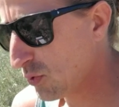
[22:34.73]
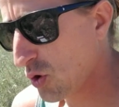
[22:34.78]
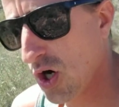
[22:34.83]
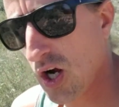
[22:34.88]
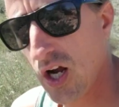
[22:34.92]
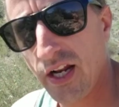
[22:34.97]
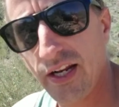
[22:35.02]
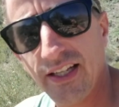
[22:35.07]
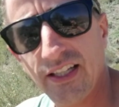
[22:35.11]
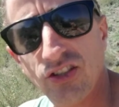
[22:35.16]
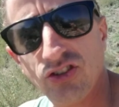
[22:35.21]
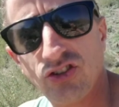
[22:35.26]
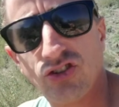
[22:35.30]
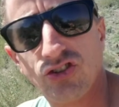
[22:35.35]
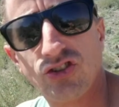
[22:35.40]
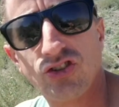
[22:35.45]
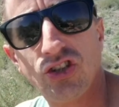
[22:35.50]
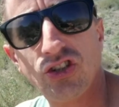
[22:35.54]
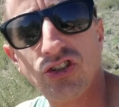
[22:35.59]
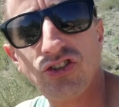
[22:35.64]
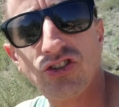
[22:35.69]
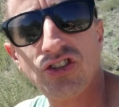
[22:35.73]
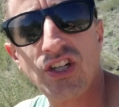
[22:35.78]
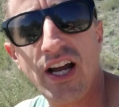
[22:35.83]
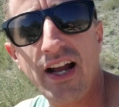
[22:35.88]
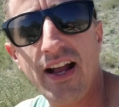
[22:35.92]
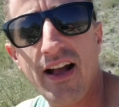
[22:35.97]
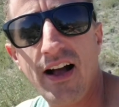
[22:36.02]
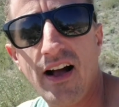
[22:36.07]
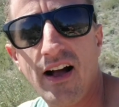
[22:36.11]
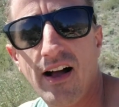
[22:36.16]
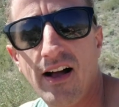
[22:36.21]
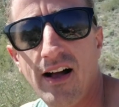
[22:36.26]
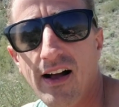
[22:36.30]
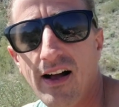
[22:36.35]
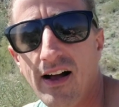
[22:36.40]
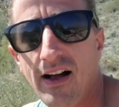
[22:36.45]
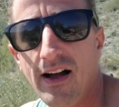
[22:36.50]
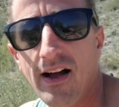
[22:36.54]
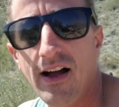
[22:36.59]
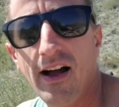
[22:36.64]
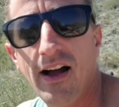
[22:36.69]
one is
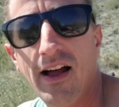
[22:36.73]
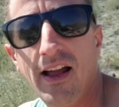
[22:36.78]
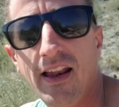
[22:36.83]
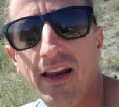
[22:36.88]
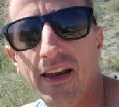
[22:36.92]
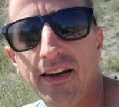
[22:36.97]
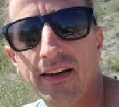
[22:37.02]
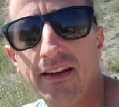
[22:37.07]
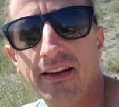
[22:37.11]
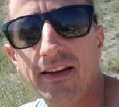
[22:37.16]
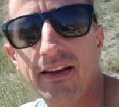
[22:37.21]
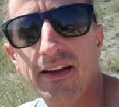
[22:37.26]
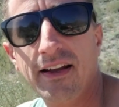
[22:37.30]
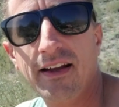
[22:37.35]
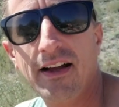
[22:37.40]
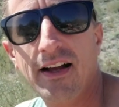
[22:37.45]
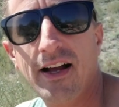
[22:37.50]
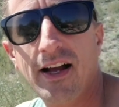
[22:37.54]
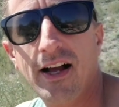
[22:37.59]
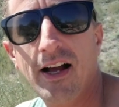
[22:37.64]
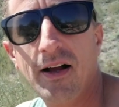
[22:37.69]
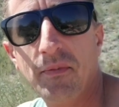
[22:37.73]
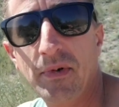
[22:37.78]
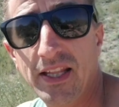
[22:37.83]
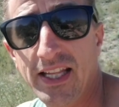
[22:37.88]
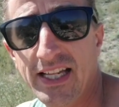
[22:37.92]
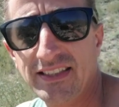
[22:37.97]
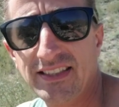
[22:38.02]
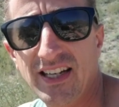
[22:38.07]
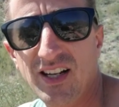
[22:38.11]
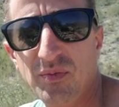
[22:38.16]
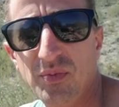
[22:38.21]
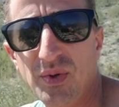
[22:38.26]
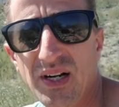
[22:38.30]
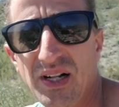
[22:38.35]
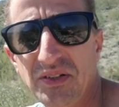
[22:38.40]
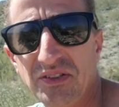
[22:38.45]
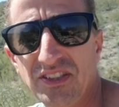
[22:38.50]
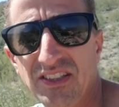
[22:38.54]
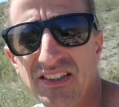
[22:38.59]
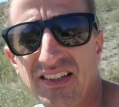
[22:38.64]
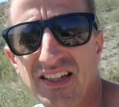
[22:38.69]
Tusayan, um, and that's how you
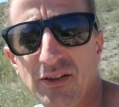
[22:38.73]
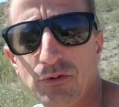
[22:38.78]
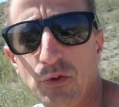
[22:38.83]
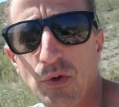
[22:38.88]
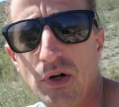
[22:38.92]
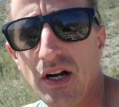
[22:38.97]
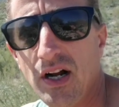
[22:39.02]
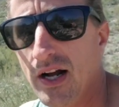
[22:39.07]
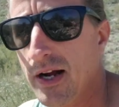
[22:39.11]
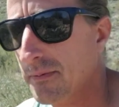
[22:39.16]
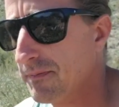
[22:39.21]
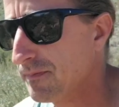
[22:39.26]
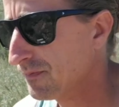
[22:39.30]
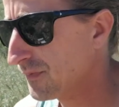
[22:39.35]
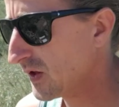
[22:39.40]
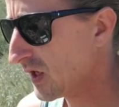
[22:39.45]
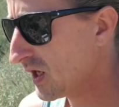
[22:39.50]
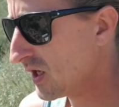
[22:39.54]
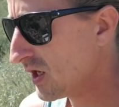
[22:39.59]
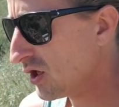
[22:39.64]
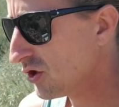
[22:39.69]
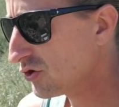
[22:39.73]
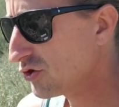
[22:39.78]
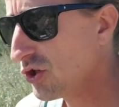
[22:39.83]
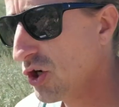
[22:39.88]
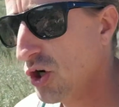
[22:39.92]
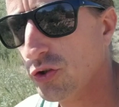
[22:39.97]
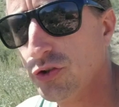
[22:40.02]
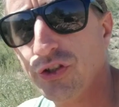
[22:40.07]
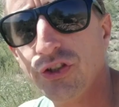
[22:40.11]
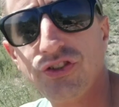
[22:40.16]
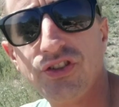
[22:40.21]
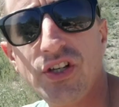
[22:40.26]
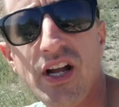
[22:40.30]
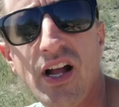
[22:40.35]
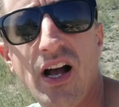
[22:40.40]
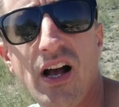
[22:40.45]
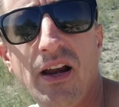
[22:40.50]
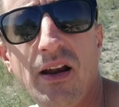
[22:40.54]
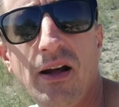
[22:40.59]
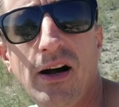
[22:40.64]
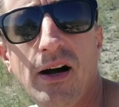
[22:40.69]
pronounce it, F Y I. So
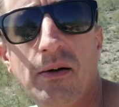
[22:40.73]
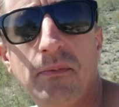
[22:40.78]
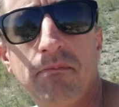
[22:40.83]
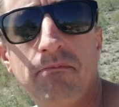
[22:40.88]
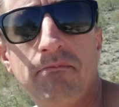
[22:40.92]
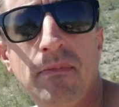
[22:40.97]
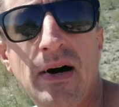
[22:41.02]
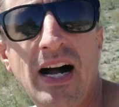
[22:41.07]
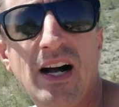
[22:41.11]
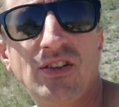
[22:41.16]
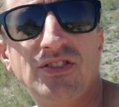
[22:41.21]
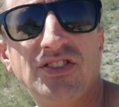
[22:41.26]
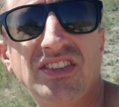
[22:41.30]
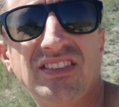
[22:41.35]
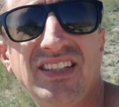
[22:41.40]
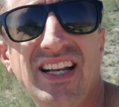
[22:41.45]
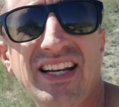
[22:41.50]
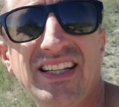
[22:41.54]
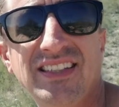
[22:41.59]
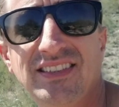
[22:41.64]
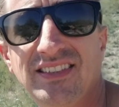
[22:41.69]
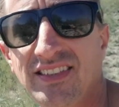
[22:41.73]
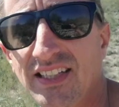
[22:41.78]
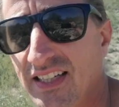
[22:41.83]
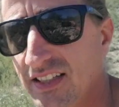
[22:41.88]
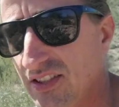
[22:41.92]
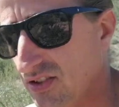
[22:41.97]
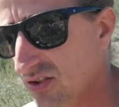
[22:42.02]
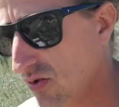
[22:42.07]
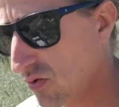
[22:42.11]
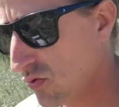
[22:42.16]
Tusayan, um, mile six eighty-six